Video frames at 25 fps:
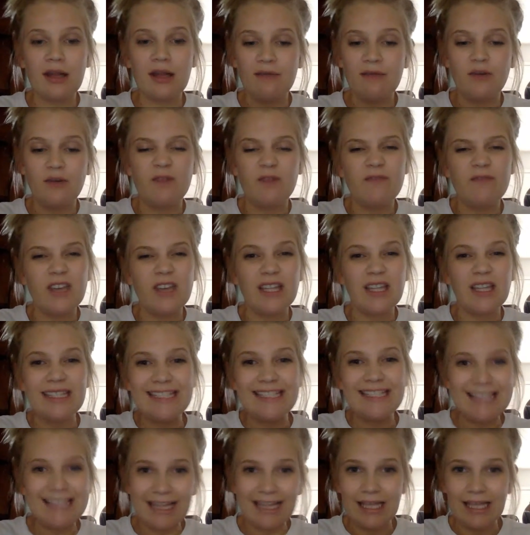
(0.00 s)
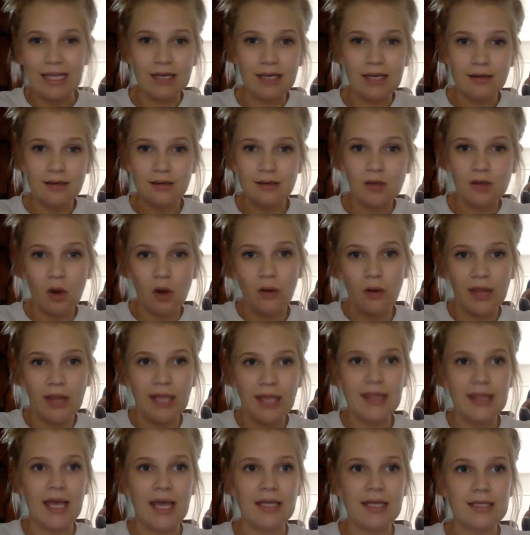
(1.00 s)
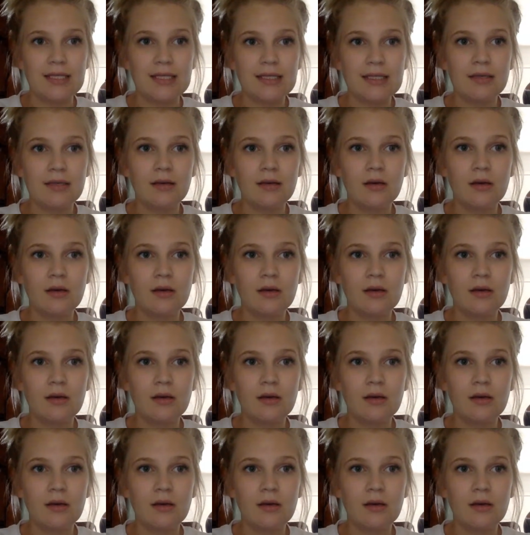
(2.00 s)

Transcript: if we're feeling silly going like this,